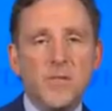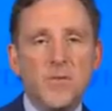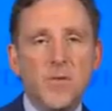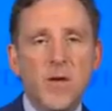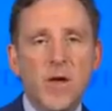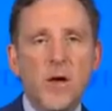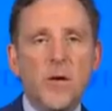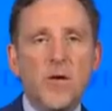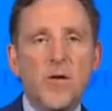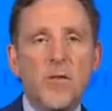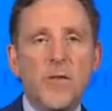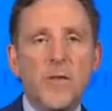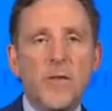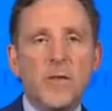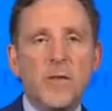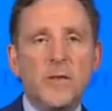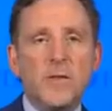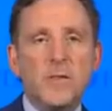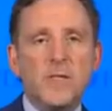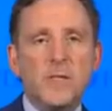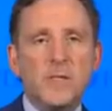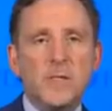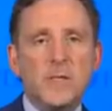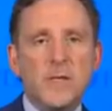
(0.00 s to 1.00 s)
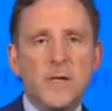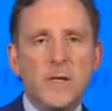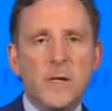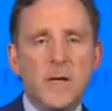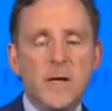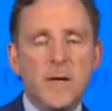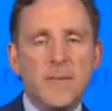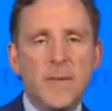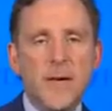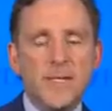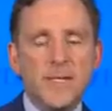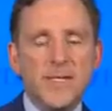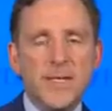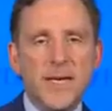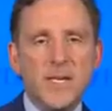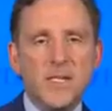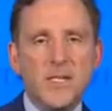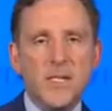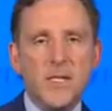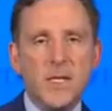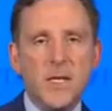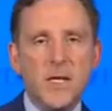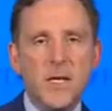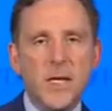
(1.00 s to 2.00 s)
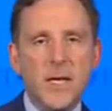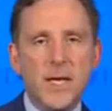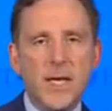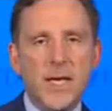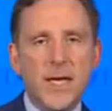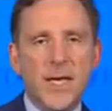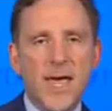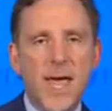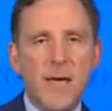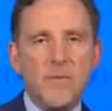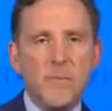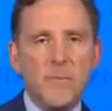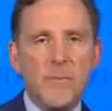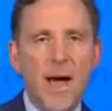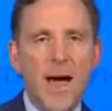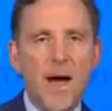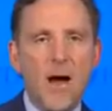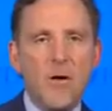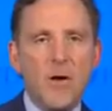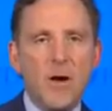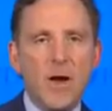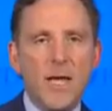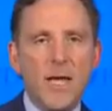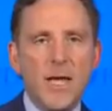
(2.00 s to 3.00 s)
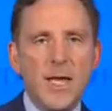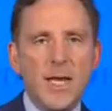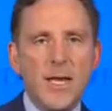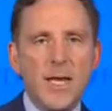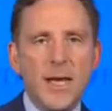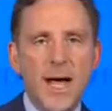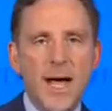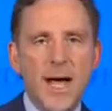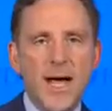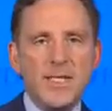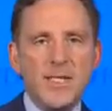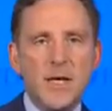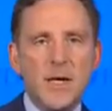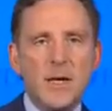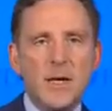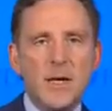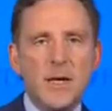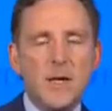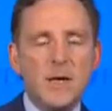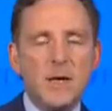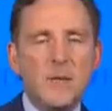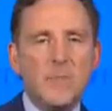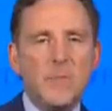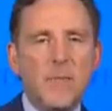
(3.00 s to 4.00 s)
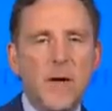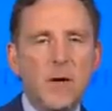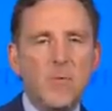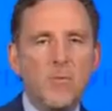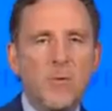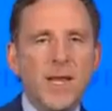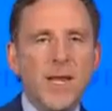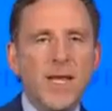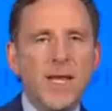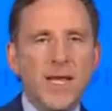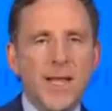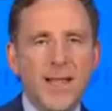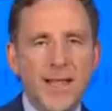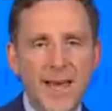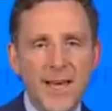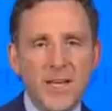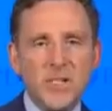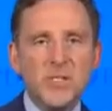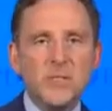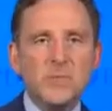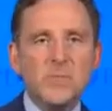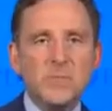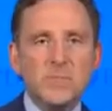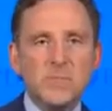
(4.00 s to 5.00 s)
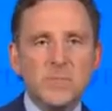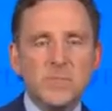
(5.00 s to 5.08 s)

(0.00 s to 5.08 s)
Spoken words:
as you know, that Hamas actually came to power in Gaza by winning an election.